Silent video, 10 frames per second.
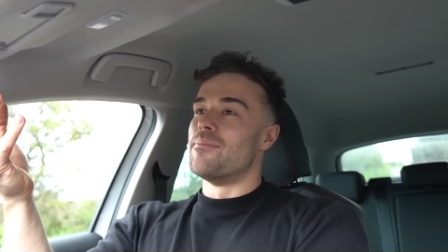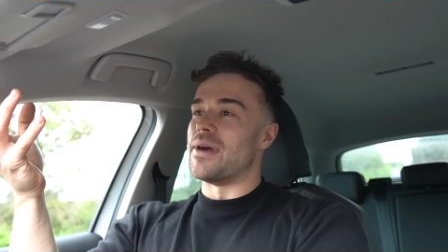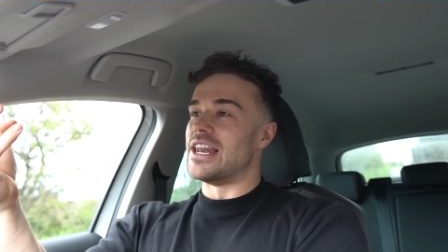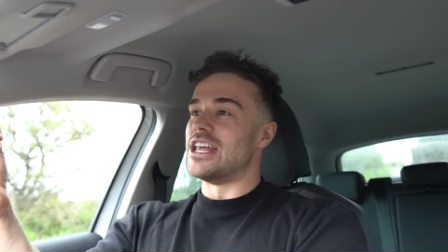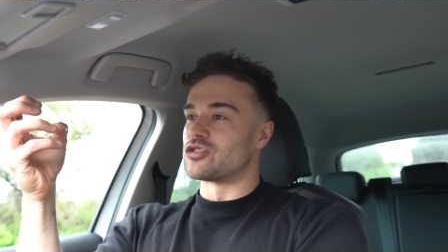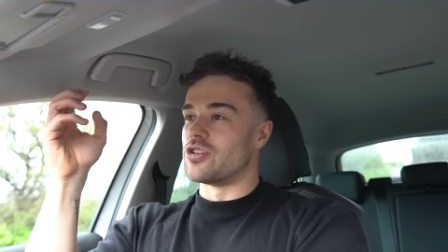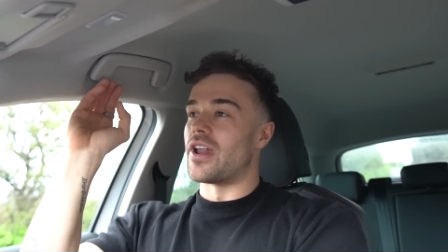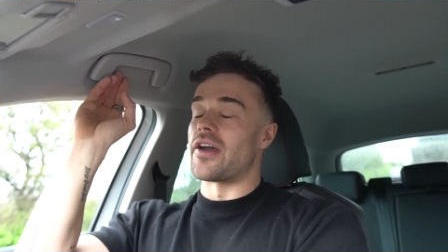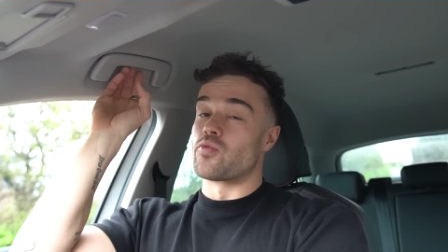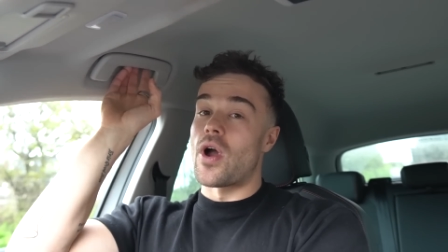But it literally looked
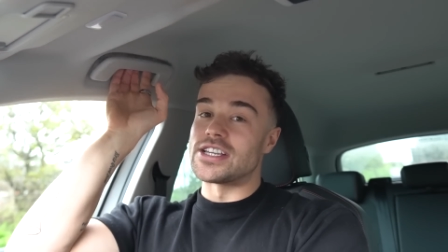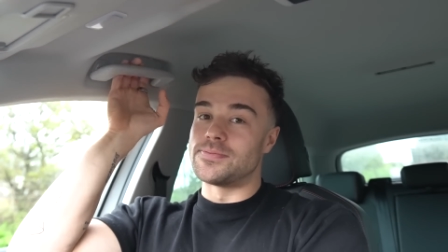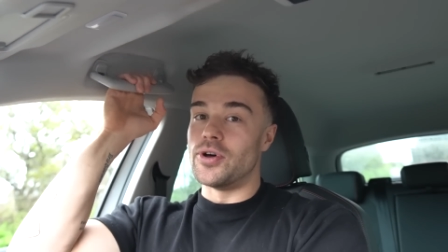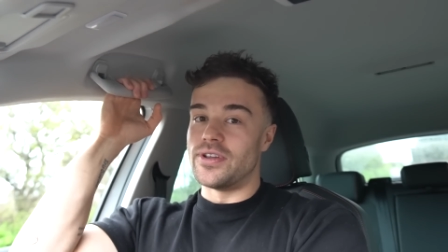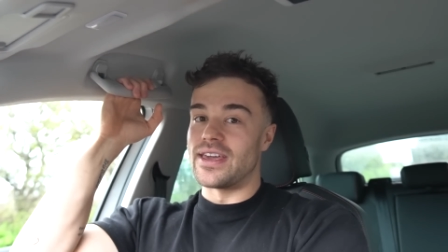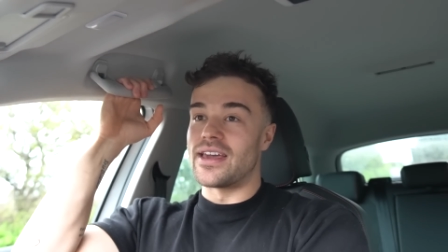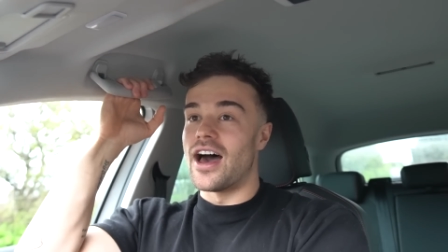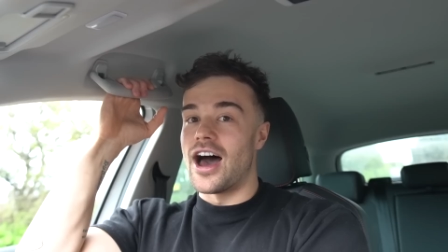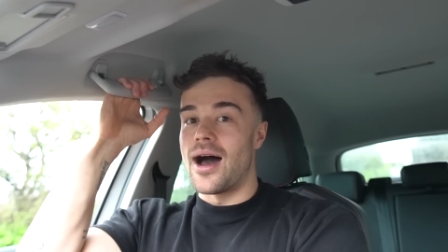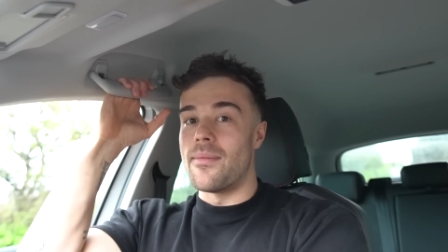like rice pudding.
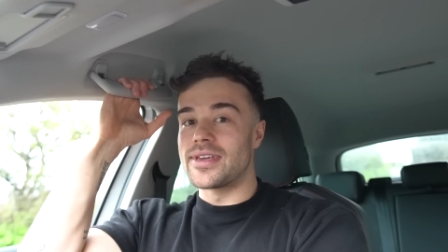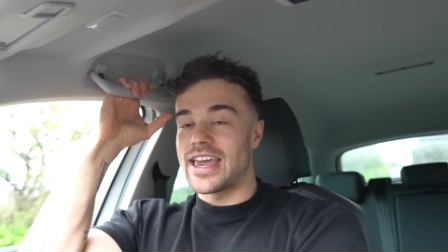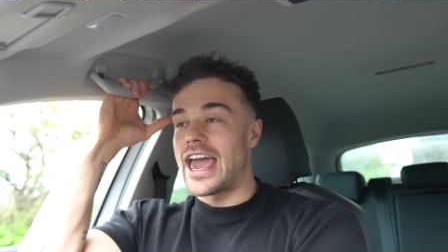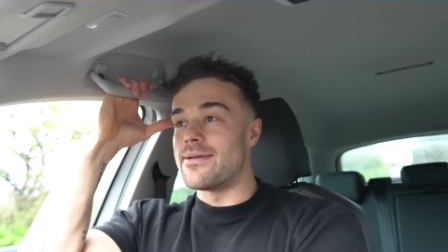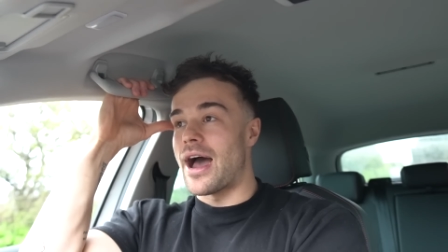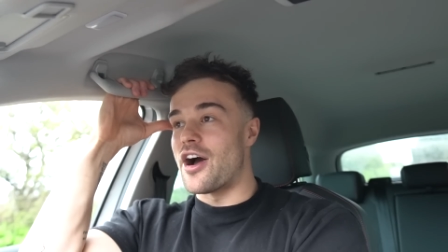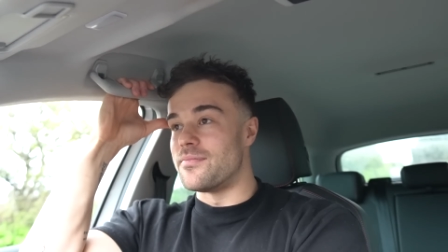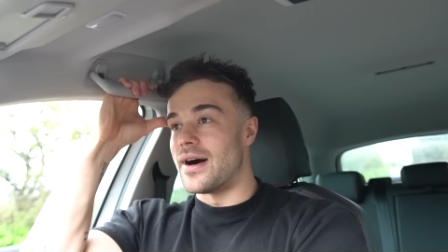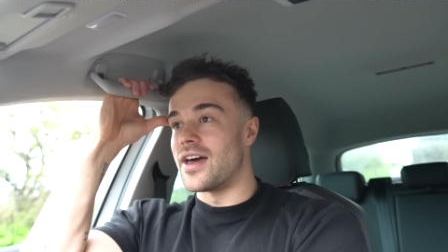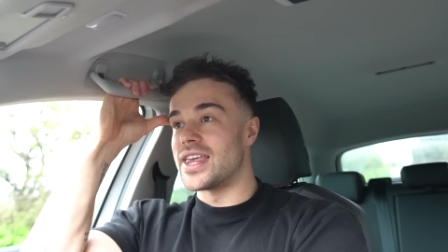Um, it came out
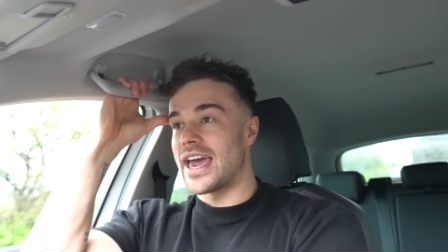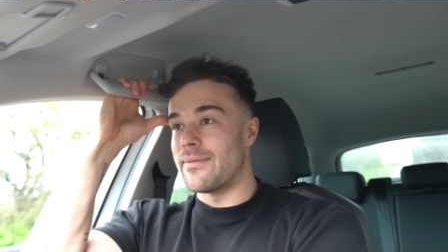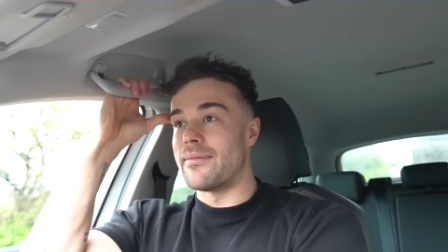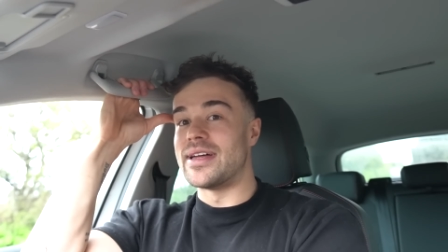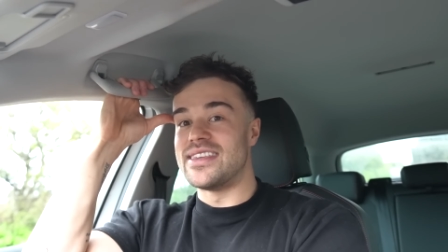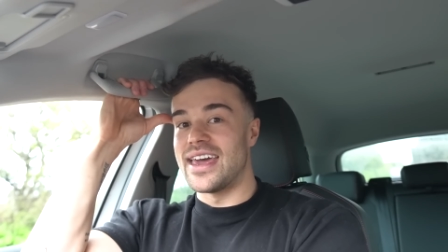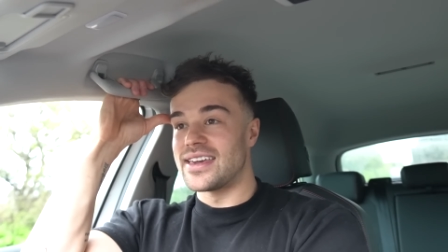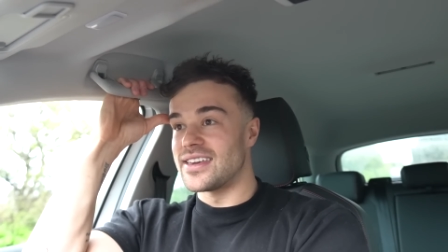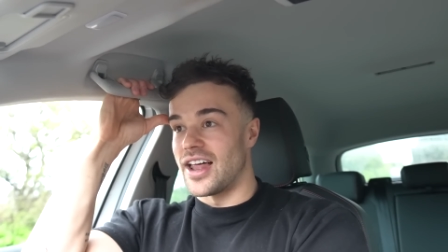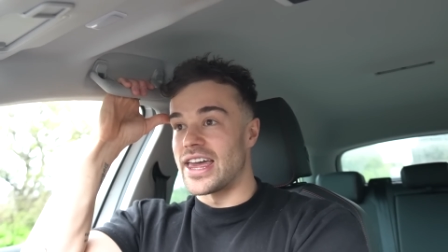of my came out of my
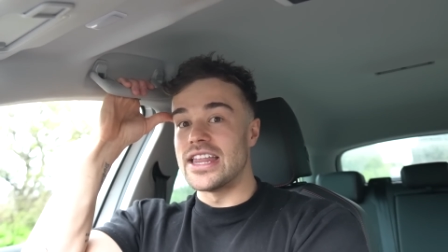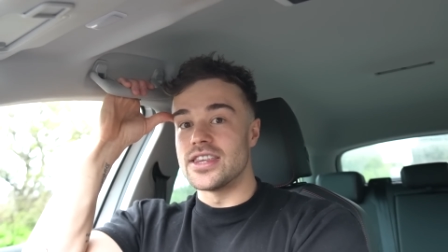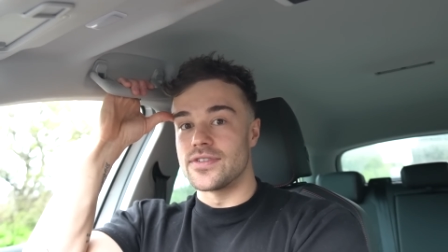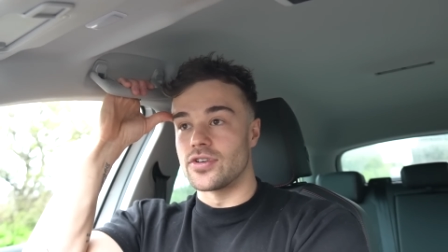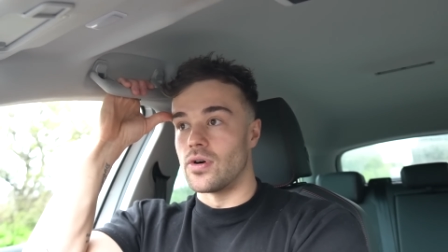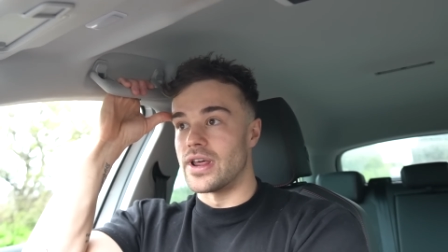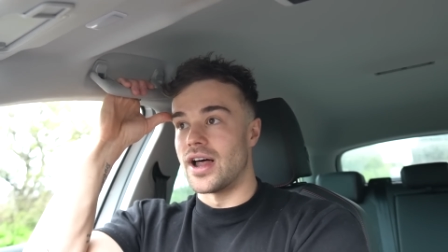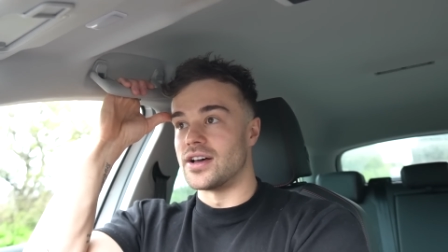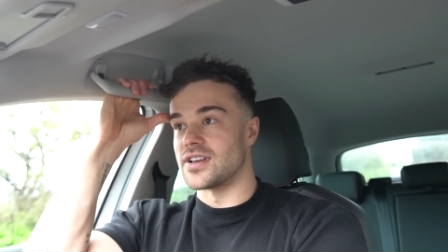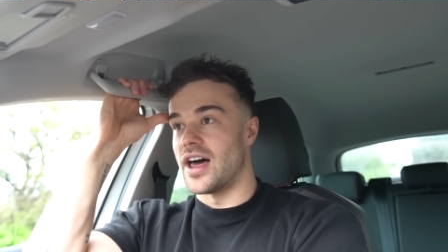dick, like into the toilet,
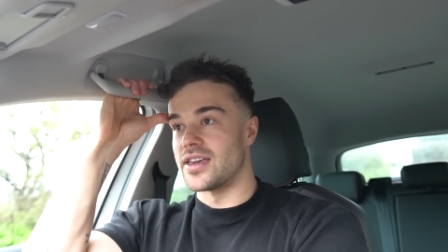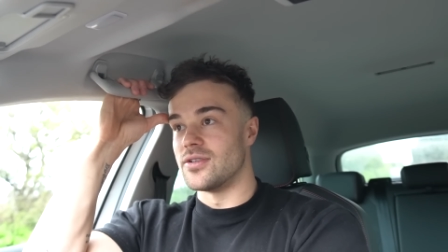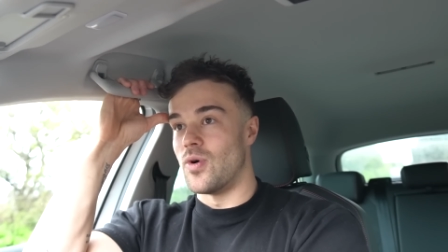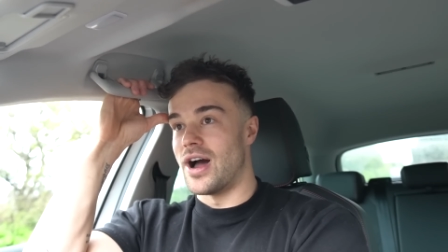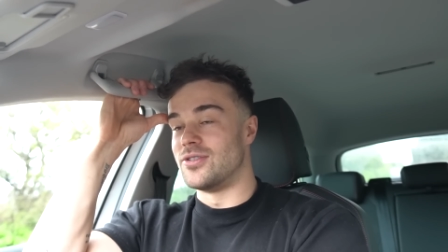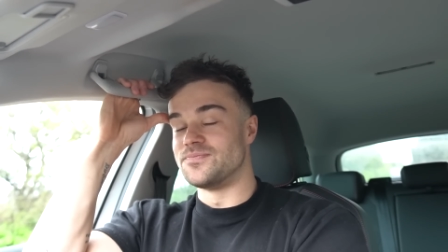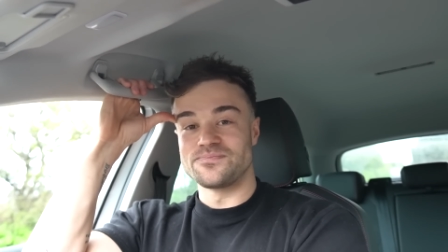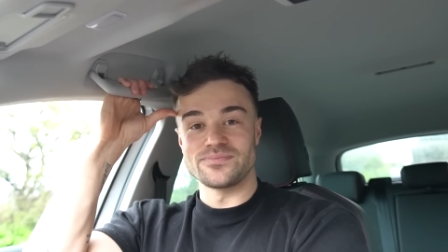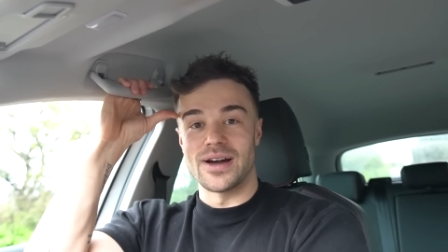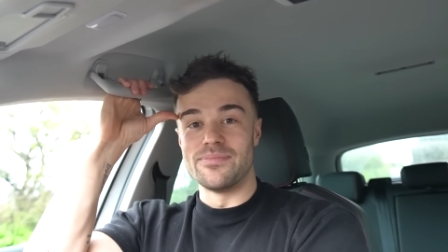and I was like, well.
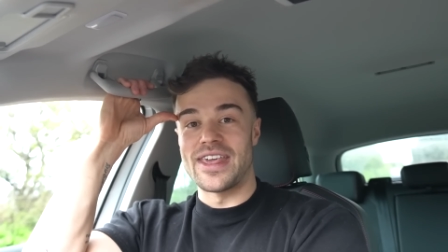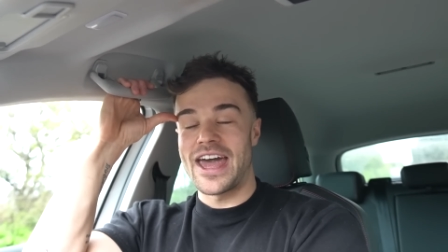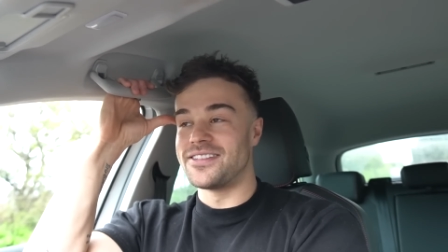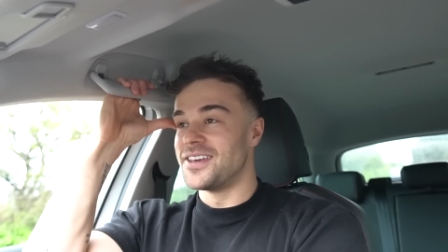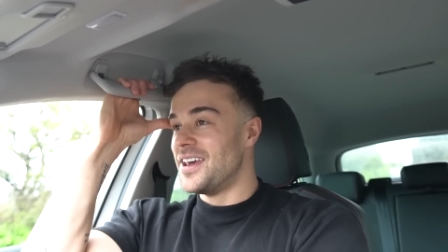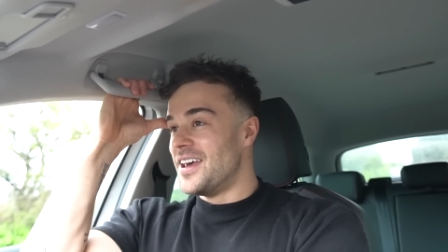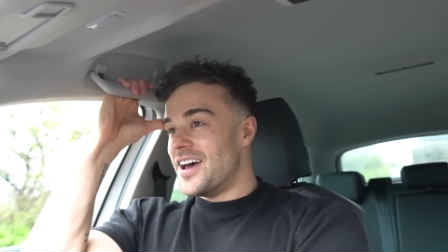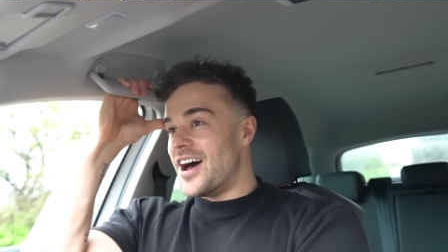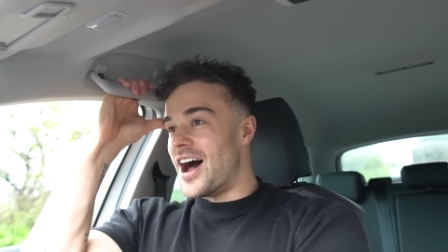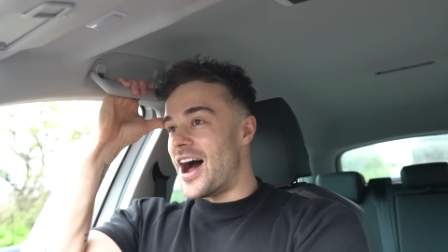I'm dead.
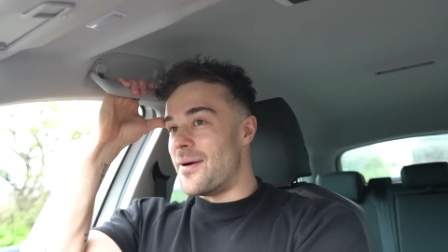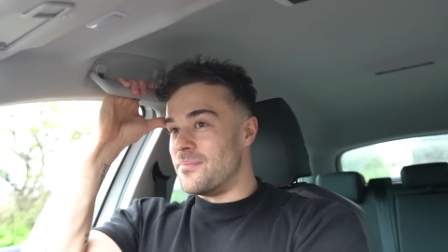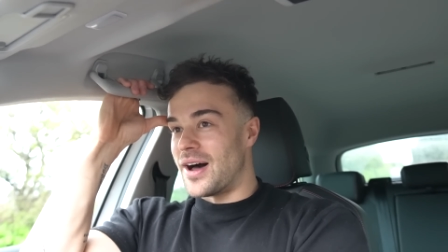Um,